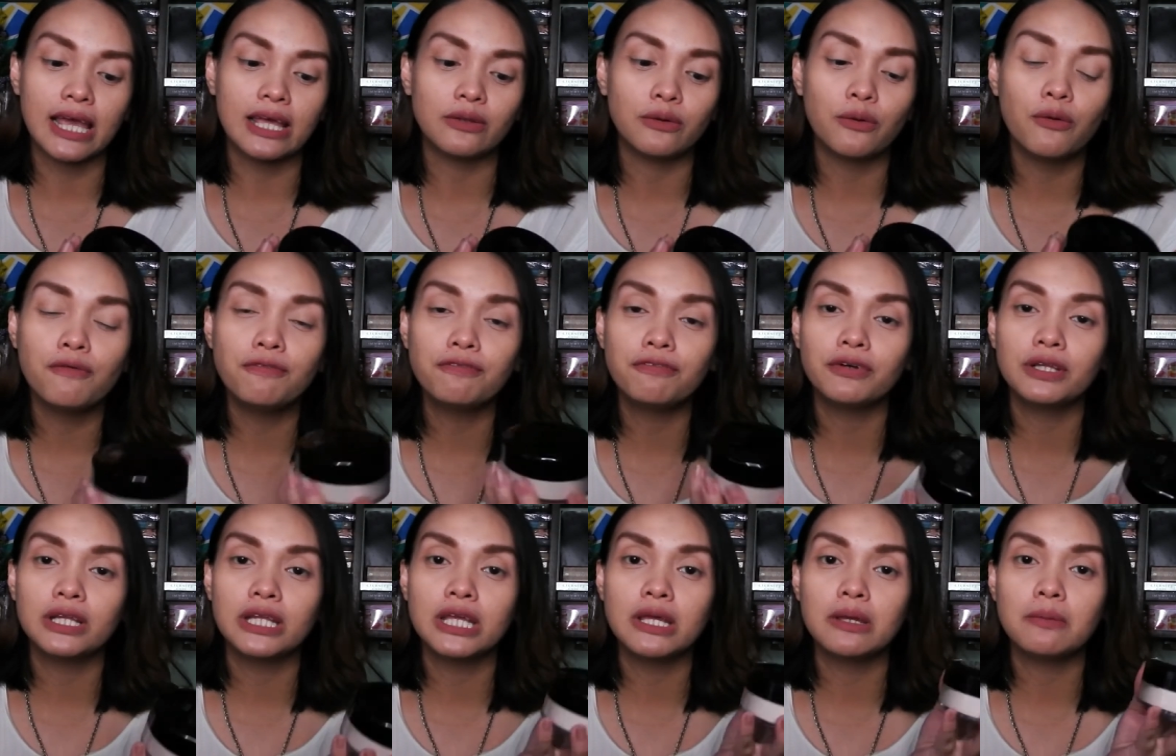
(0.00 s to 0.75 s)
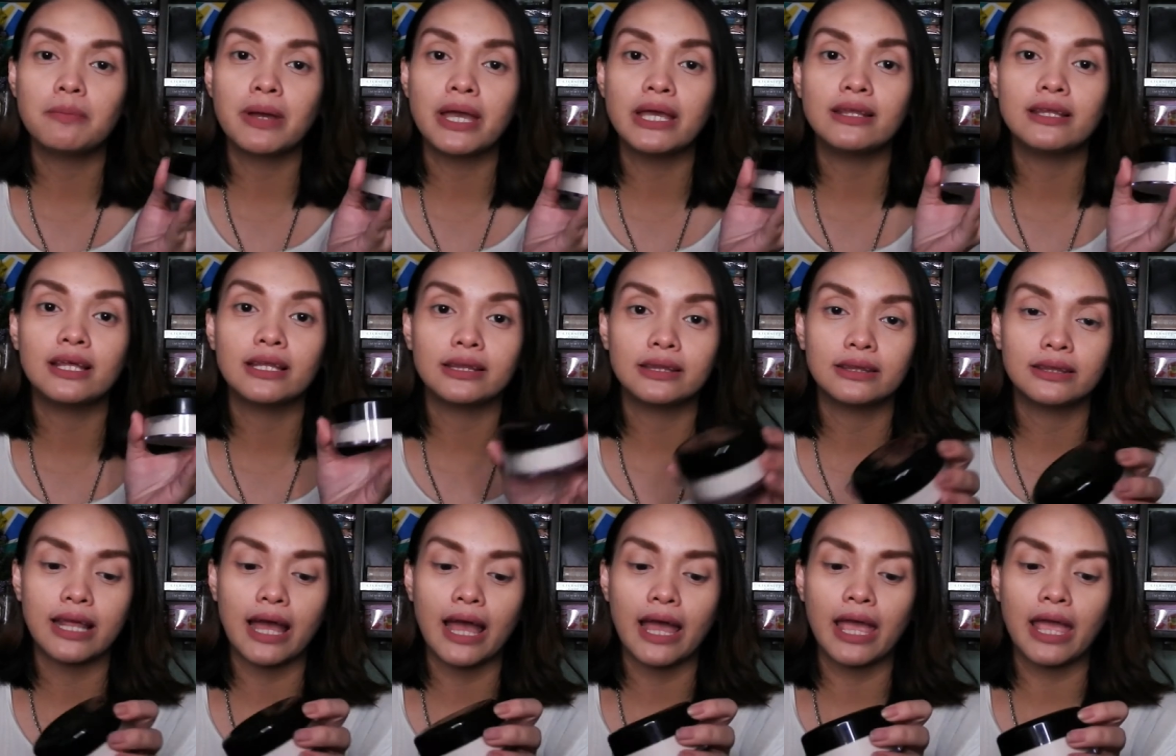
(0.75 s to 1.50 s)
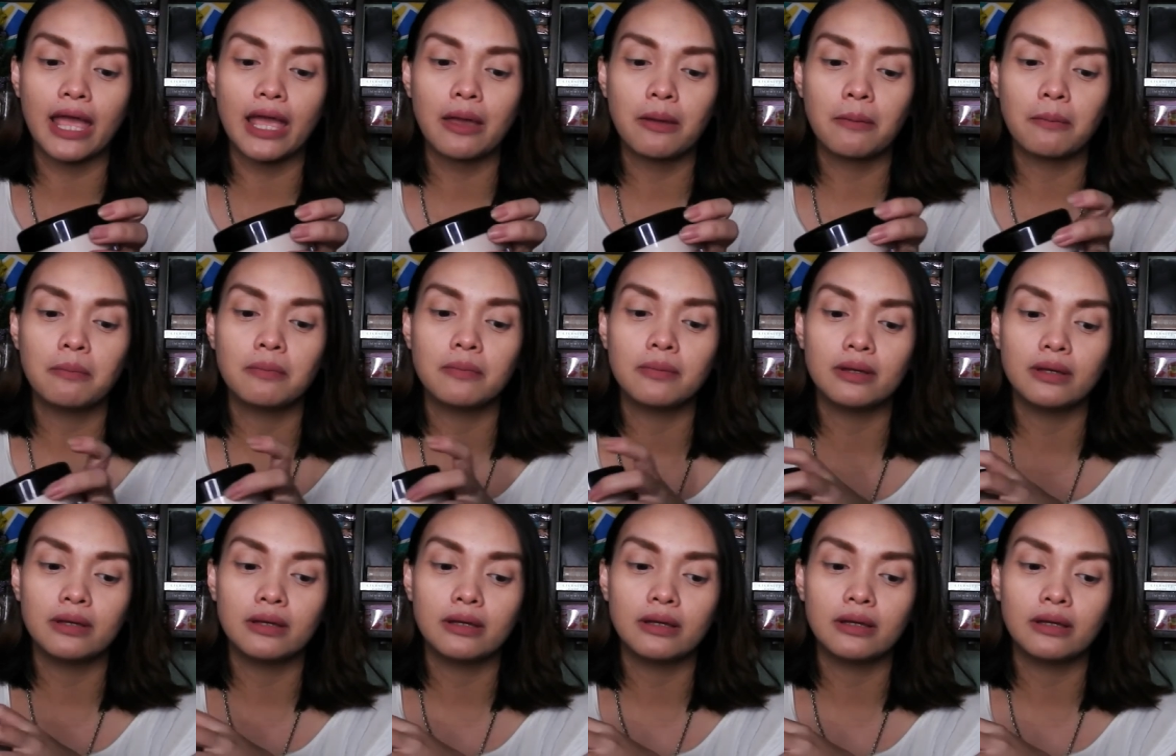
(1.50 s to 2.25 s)
And hopefully, by that time,
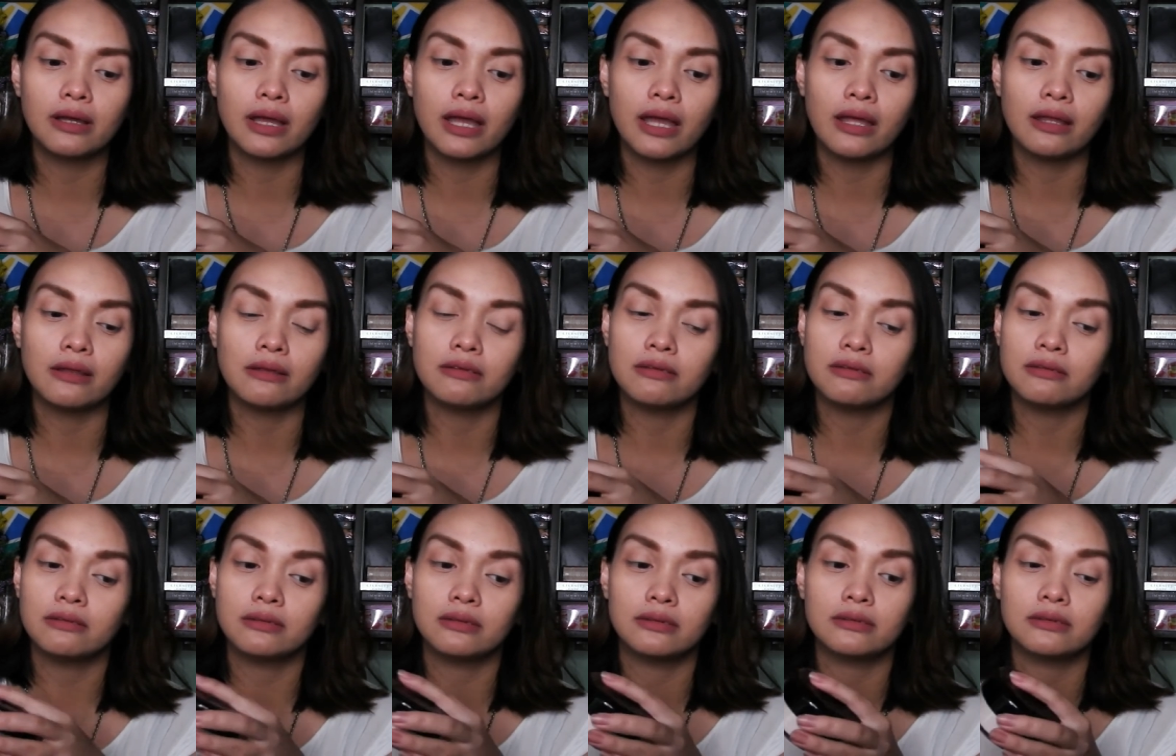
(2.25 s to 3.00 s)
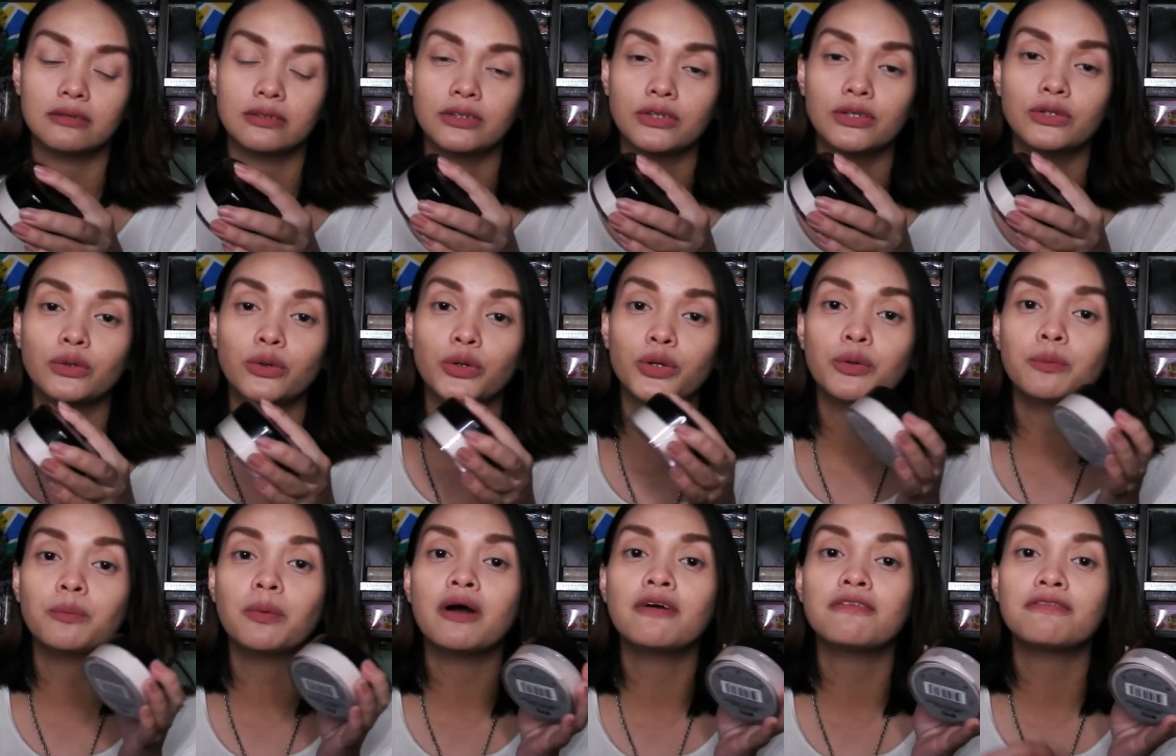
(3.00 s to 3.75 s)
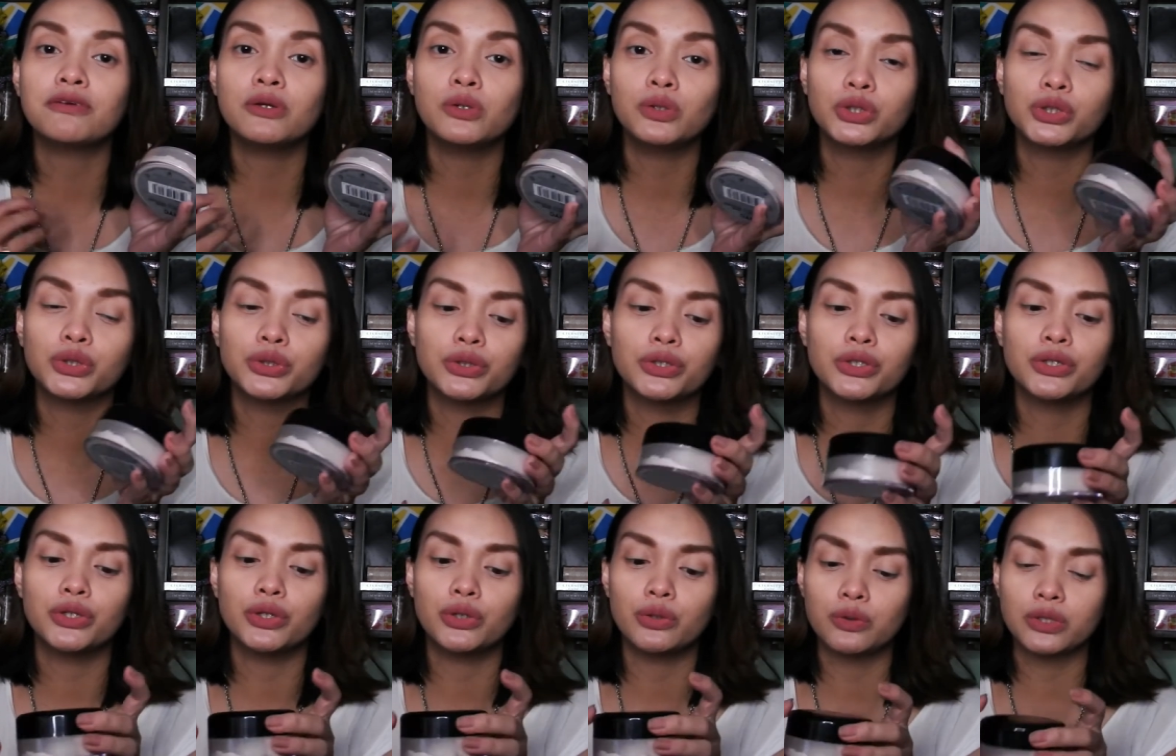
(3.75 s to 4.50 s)
and you know, yung mga
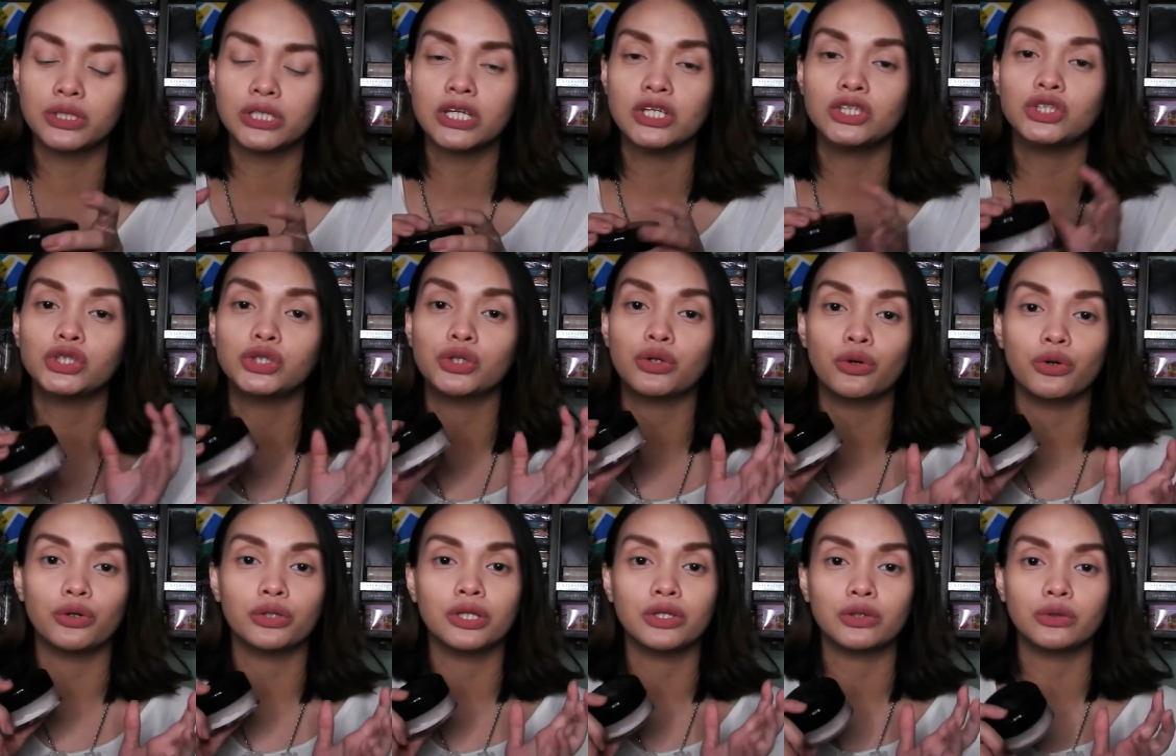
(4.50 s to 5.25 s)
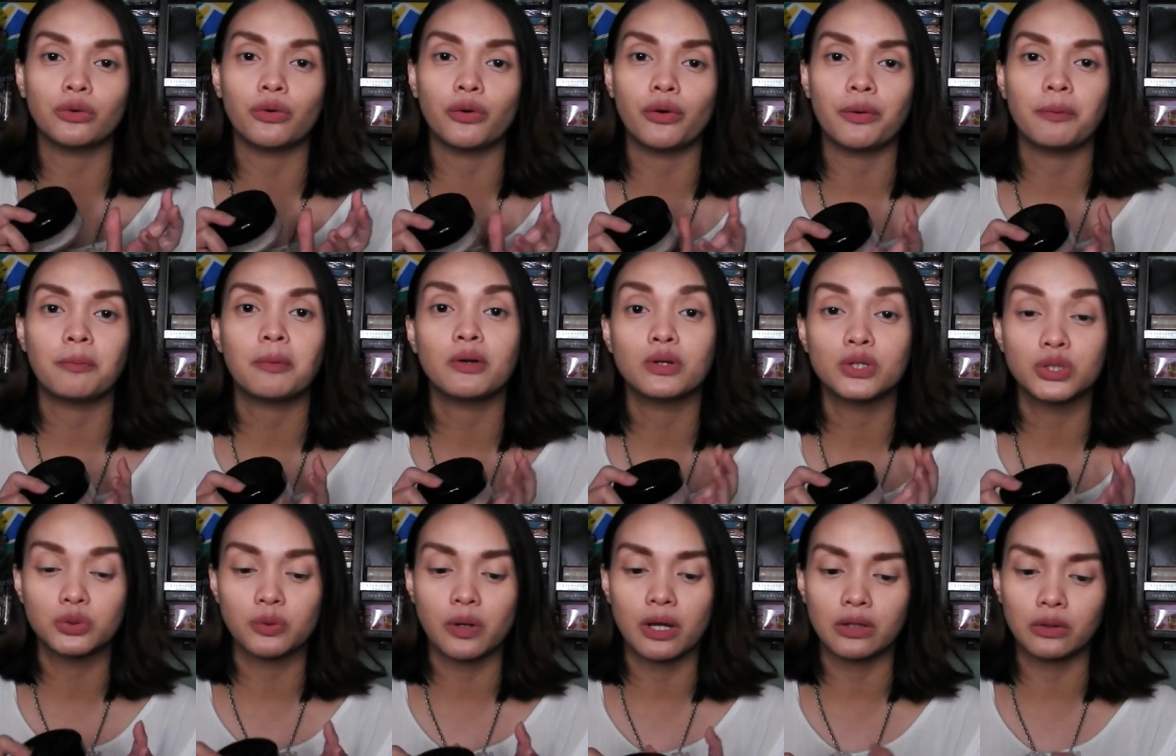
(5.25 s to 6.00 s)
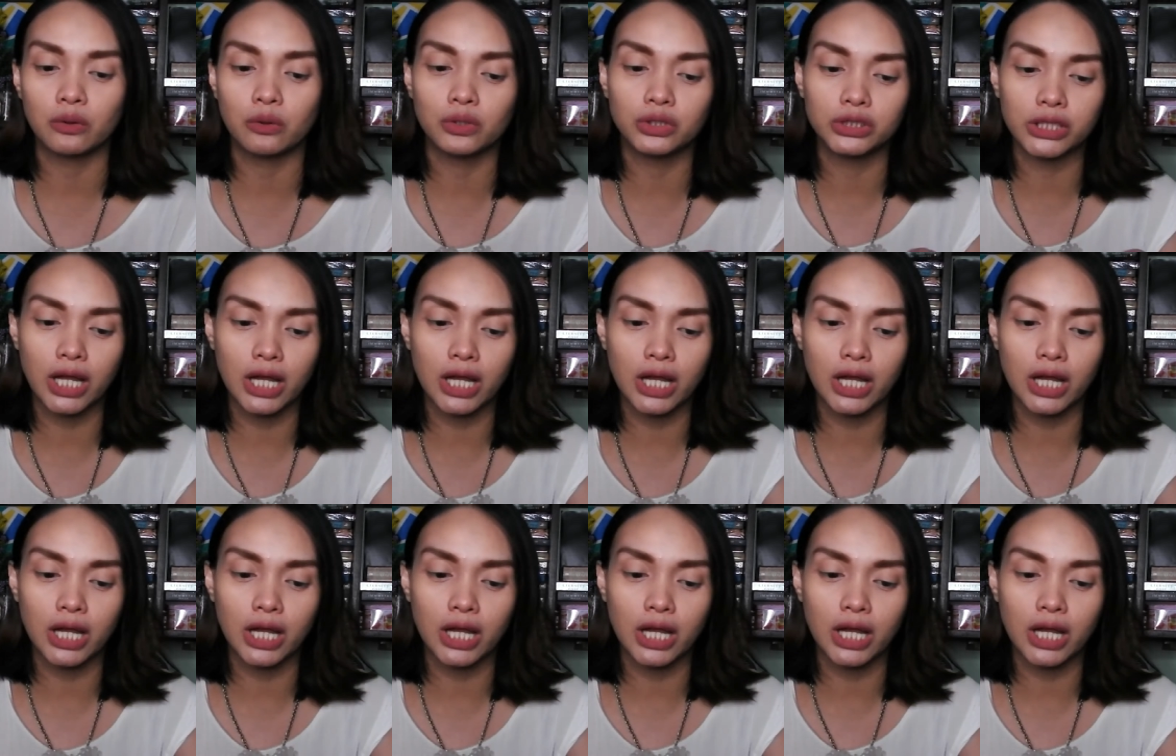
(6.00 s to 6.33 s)
future usage ko nito, magustuhan ko